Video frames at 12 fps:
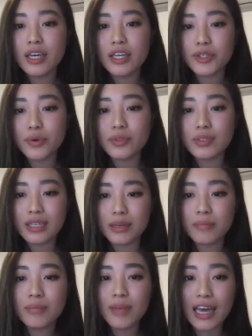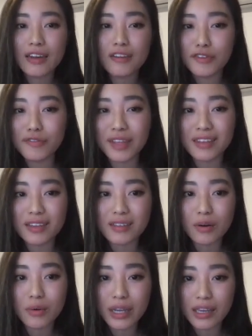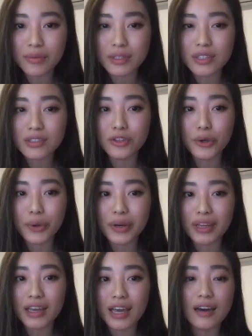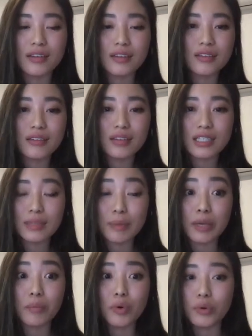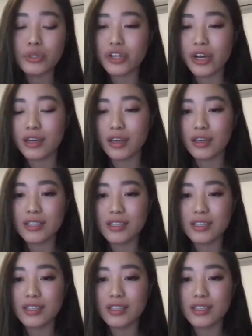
so Tim at 15 years old, he was learning how to speak more Chinese,